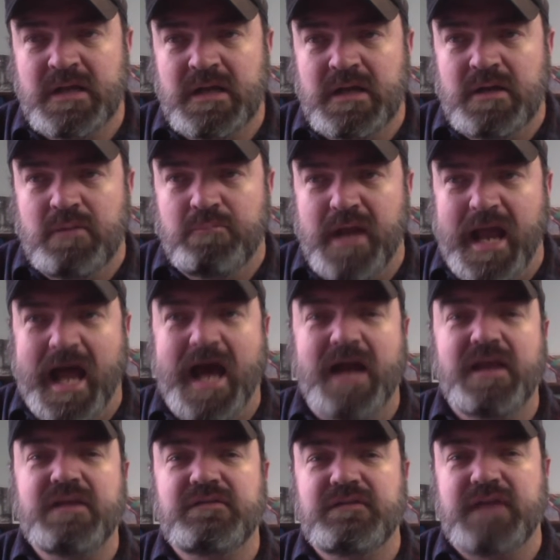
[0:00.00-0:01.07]
But how
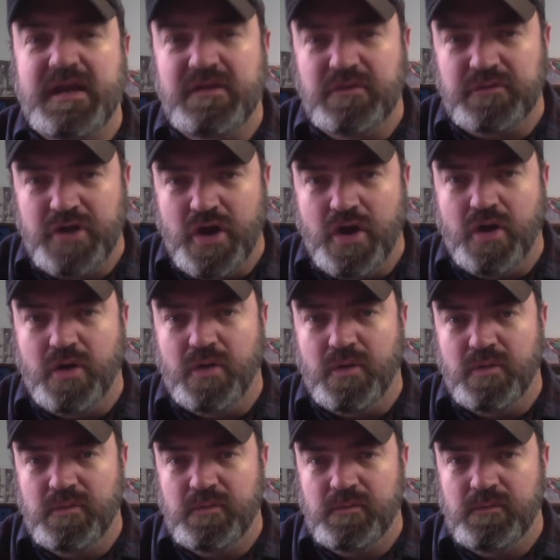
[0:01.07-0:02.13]
did Daniel
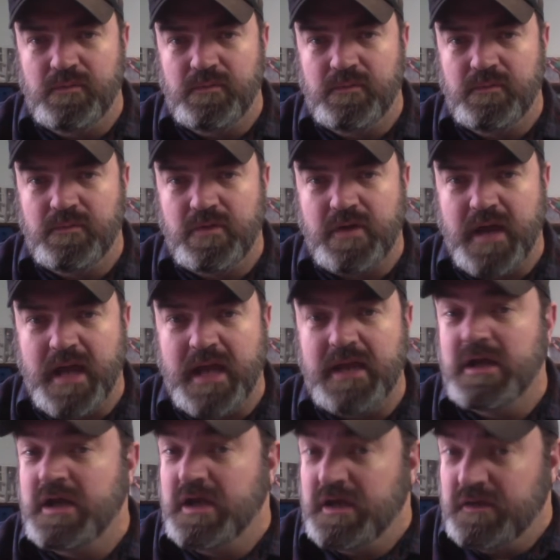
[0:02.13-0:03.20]
know, okay,
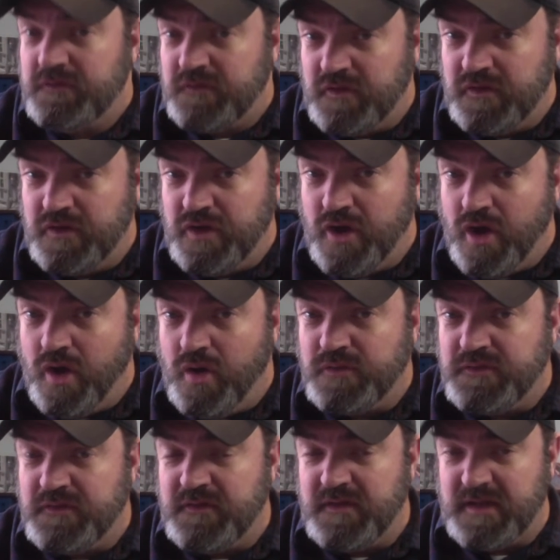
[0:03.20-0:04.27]
to go
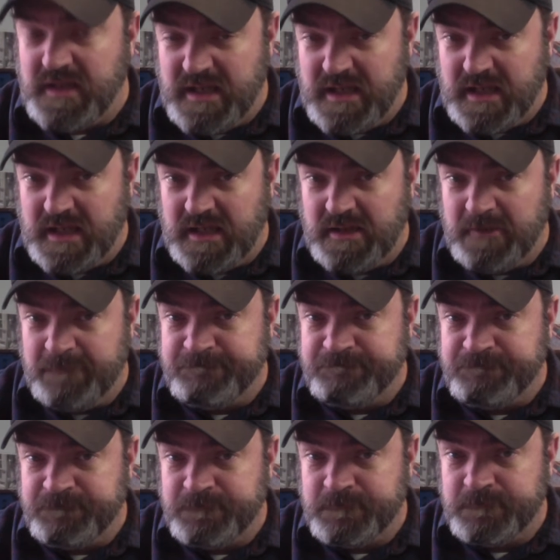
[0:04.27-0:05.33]
to the king
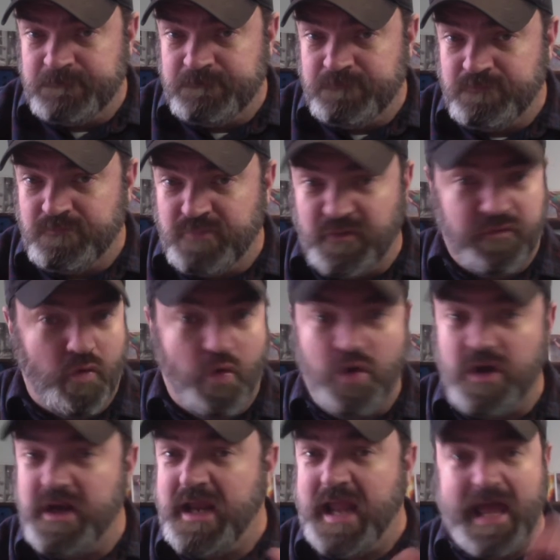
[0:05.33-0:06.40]
before
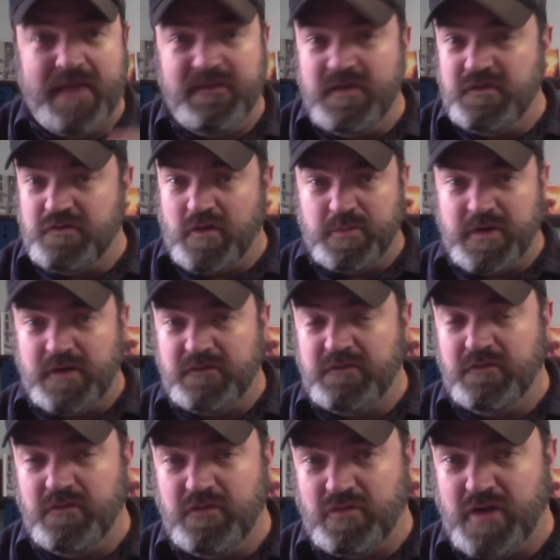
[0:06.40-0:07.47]
he had the interpretation of
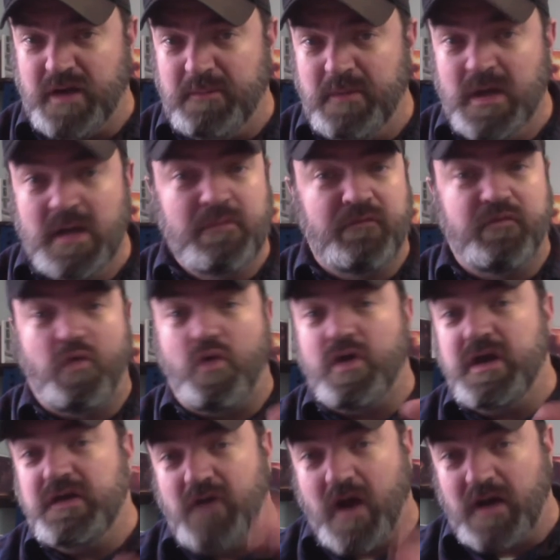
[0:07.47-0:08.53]
the dream, before
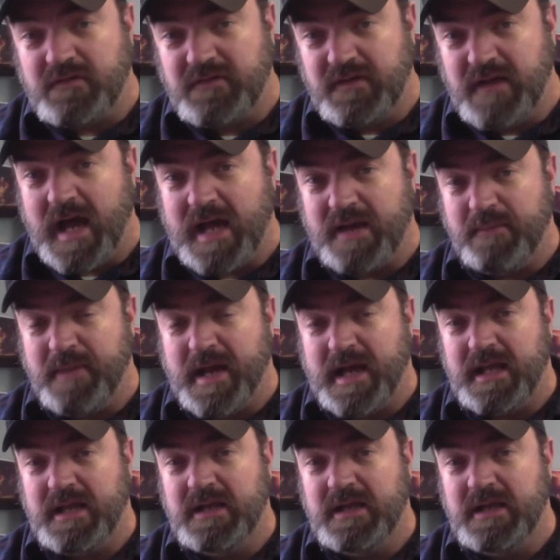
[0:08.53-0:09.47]
he talked to God about it?